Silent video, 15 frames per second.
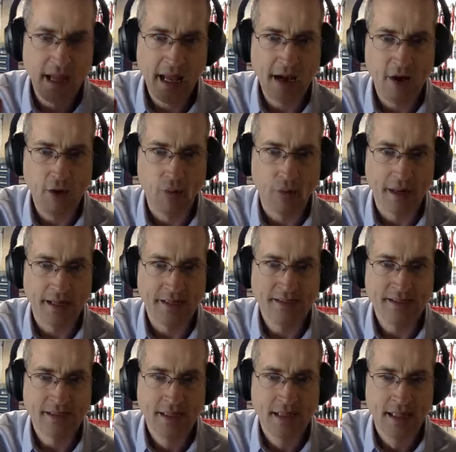airways
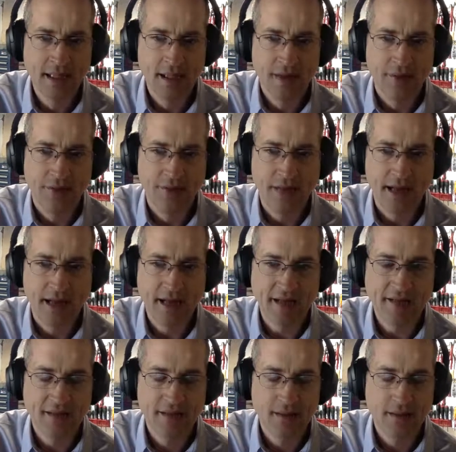that